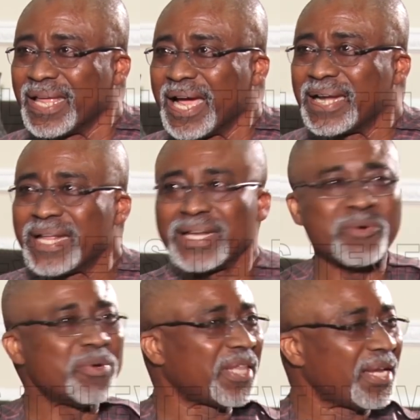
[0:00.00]
And then they
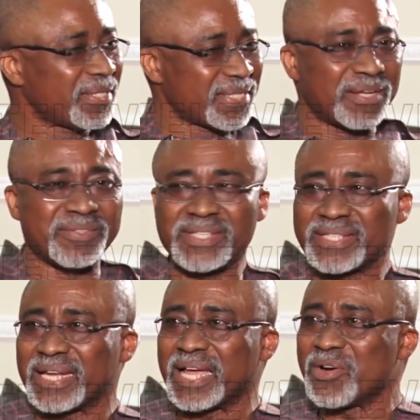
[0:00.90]
will tell the
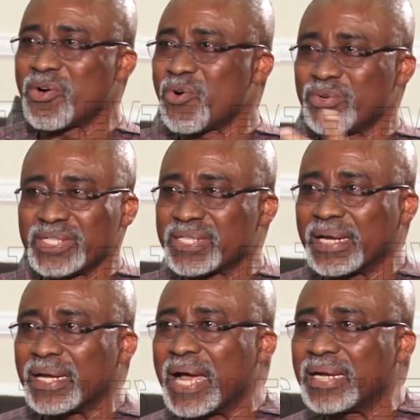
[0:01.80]
Southeasterner, oh, this
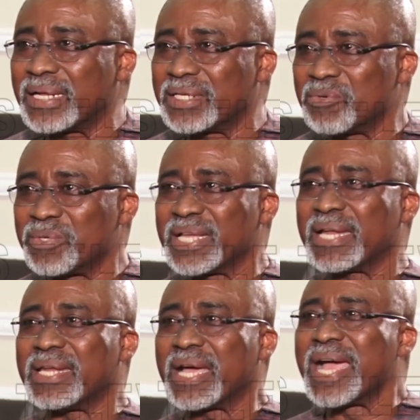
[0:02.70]
and that they will
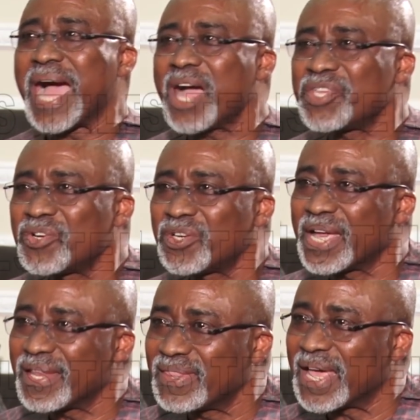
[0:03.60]
get there. How are you going to
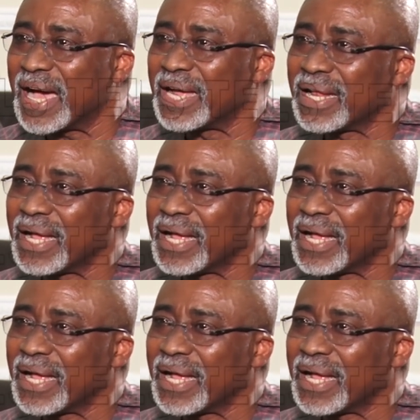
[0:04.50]
get there?